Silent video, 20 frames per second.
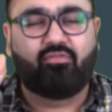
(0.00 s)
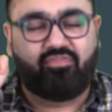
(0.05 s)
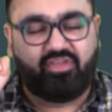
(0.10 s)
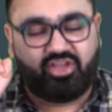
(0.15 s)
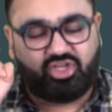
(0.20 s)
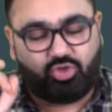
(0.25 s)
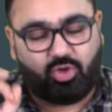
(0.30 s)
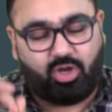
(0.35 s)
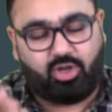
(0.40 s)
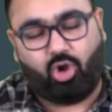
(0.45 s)

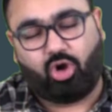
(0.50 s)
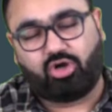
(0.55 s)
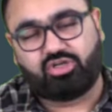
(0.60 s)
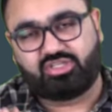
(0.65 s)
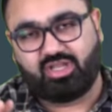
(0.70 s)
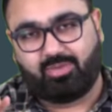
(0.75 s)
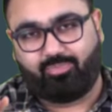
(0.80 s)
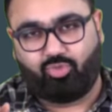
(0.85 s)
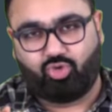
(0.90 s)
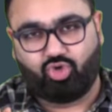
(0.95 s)
which you are not
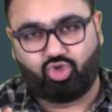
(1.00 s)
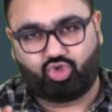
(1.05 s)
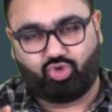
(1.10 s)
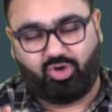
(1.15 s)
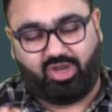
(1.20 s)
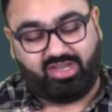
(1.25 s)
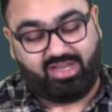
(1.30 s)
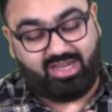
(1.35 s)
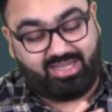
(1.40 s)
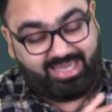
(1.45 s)
supposed to
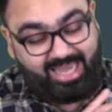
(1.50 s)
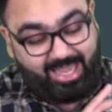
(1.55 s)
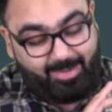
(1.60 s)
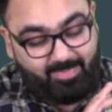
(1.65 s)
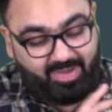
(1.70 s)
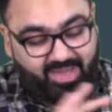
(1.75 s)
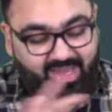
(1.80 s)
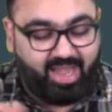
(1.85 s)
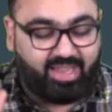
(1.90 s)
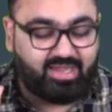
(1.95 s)
write. It
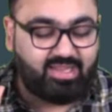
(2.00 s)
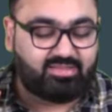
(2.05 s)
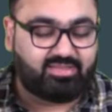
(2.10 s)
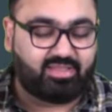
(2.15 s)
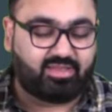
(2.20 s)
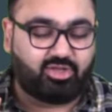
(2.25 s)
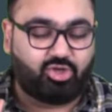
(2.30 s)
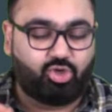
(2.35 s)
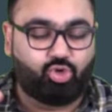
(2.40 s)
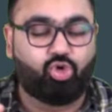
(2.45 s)
can be
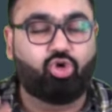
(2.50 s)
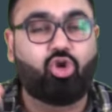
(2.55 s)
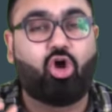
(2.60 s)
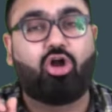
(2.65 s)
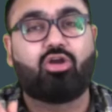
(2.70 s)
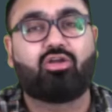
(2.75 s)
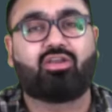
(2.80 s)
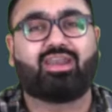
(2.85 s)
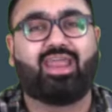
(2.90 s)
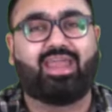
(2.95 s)
anything. Do
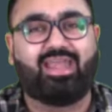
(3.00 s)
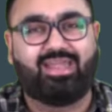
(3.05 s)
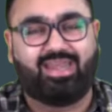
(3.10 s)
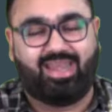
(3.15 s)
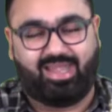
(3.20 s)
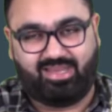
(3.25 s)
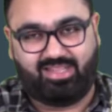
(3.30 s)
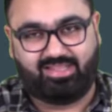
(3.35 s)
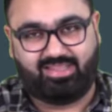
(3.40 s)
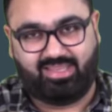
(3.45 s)
not write
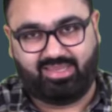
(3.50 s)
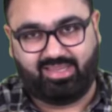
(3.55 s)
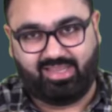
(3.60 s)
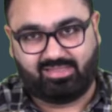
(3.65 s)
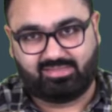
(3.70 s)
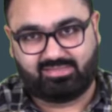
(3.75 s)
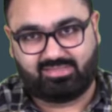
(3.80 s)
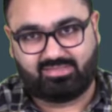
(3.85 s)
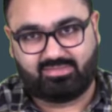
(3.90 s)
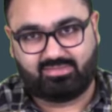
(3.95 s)
anything
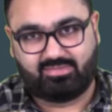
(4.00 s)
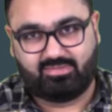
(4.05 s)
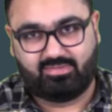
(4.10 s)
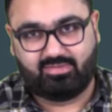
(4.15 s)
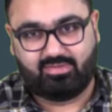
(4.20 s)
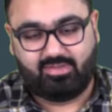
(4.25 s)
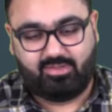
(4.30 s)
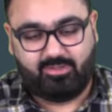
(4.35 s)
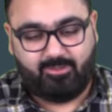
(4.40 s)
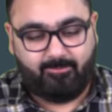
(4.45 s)
else.
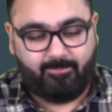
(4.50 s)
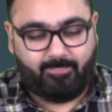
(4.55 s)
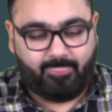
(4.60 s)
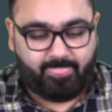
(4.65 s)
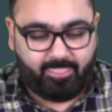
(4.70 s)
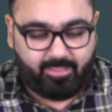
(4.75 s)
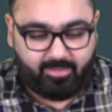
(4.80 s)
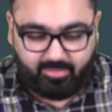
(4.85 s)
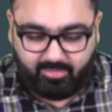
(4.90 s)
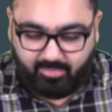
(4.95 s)

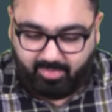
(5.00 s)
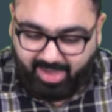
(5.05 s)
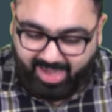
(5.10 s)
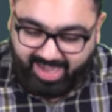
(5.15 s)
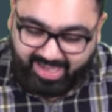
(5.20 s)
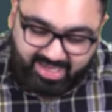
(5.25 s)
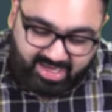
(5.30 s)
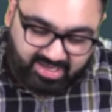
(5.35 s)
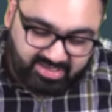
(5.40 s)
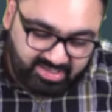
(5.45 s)

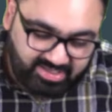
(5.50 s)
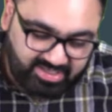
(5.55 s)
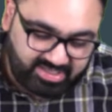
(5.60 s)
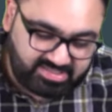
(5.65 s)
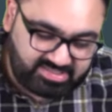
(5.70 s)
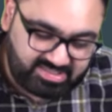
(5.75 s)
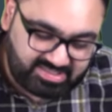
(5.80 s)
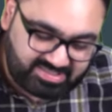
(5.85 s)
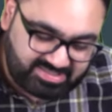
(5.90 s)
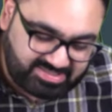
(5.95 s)
Any
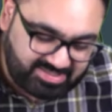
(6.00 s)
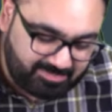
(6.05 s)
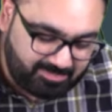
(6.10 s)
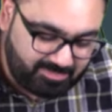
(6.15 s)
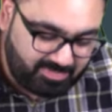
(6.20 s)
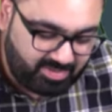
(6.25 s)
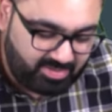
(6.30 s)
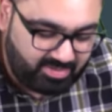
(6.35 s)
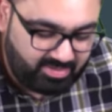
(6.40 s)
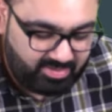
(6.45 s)
religious
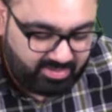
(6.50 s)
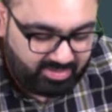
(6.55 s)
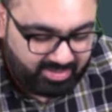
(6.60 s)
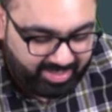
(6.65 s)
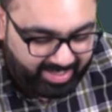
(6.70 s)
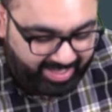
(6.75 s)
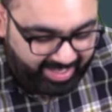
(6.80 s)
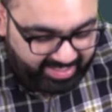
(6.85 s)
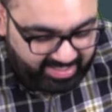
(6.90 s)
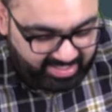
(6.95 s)
symbol,
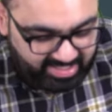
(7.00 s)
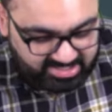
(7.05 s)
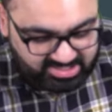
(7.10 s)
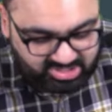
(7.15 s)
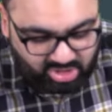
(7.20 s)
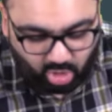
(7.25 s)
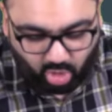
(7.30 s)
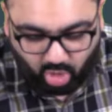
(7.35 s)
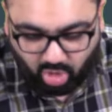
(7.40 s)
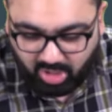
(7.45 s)
any
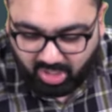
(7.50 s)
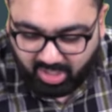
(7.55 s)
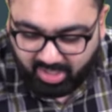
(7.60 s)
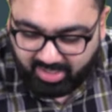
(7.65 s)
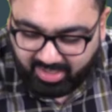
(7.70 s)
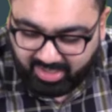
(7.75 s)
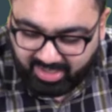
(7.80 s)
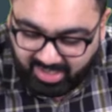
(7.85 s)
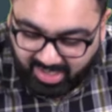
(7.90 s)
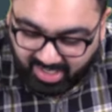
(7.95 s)

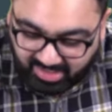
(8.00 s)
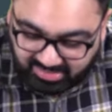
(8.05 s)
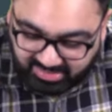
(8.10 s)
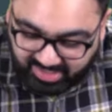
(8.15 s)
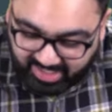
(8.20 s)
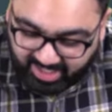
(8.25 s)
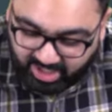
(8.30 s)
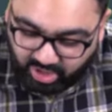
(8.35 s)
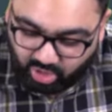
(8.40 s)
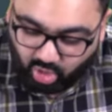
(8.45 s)
slogan,
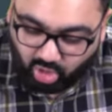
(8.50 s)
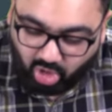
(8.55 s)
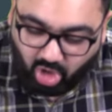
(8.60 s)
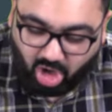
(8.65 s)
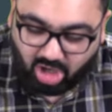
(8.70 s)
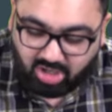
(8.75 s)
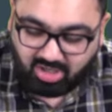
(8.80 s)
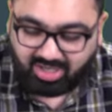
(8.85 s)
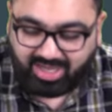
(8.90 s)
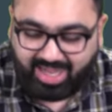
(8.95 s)
nothing. Do
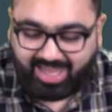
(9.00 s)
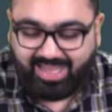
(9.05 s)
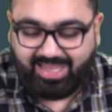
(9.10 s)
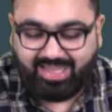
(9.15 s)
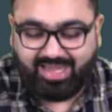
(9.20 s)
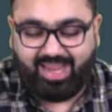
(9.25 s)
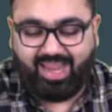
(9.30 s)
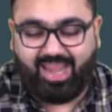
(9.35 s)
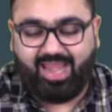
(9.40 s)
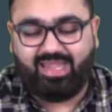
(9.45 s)
not
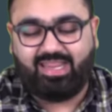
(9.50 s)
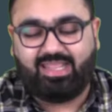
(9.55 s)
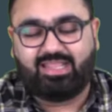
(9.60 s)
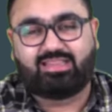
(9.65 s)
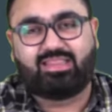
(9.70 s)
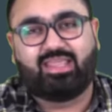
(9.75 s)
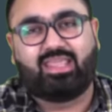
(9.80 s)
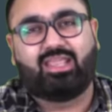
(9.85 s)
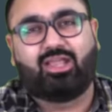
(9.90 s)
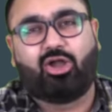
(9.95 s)
write
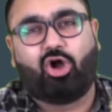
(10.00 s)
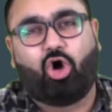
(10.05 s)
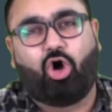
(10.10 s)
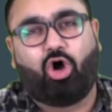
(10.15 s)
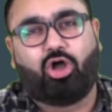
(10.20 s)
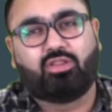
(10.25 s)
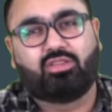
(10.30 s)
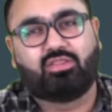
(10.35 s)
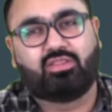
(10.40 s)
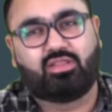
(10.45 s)
anything
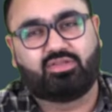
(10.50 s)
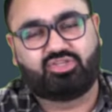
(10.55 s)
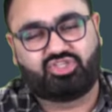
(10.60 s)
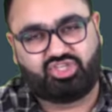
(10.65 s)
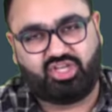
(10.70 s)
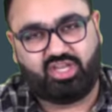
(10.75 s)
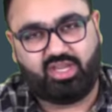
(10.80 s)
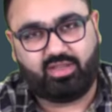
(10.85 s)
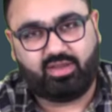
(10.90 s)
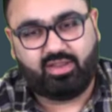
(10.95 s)
on the
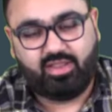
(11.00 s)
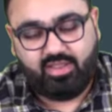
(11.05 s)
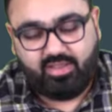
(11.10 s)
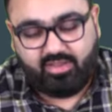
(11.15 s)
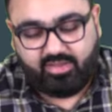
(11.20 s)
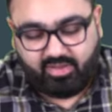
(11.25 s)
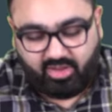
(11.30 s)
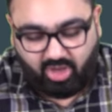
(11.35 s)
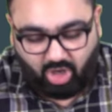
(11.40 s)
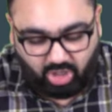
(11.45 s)
sheet,
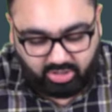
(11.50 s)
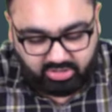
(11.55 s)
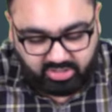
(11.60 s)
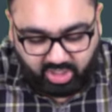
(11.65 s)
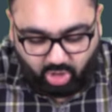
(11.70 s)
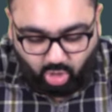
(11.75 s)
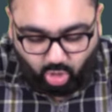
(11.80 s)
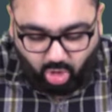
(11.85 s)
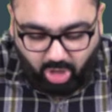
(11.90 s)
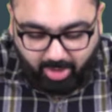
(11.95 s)
on
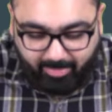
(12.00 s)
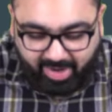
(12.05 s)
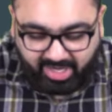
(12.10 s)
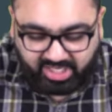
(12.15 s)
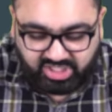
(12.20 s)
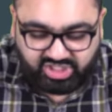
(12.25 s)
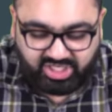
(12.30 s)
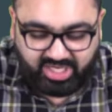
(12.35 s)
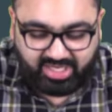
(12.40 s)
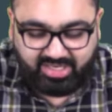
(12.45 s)
the
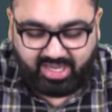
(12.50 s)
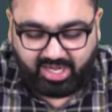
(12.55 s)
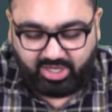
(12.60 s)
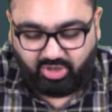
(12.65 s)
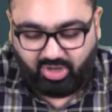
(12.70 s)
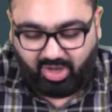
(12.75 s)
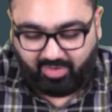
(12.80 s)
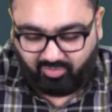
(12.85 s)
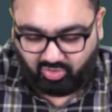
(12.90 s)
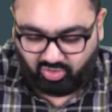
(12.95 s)
OMR sheet that
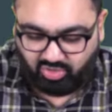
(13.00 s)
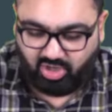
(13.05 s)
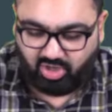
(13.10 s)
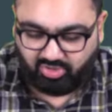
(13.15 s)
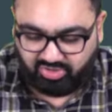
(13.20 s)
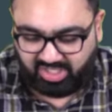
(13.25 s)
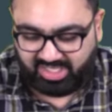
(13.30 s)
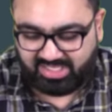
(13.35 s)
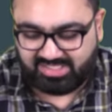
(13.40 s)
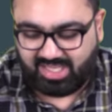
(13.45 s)
you have to.
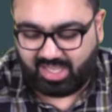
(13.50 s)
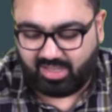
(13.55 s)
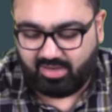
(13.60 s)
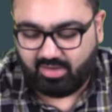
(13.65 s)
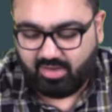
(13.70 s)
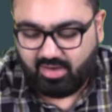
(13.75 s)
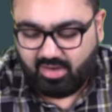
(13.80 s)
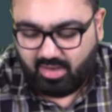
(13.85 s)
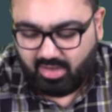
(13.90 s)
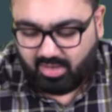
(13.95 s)
Now, these
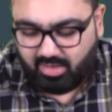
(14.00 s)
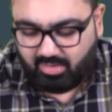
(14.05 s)
are